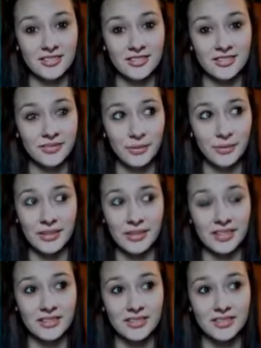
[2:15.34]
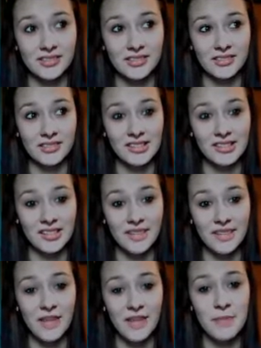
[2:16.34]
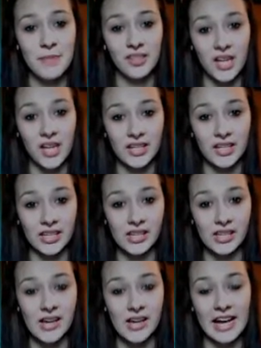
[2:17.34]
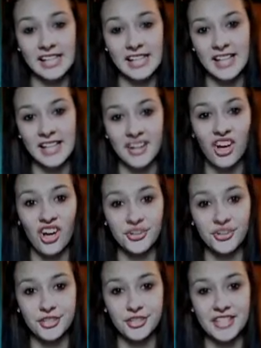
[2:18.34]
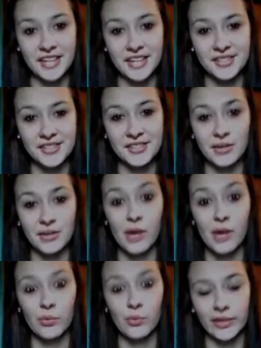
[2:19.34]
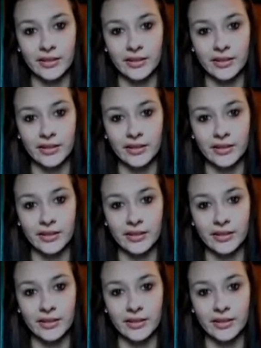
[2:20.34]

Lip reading: for real. If I'm lucky, I send 100 texts a week.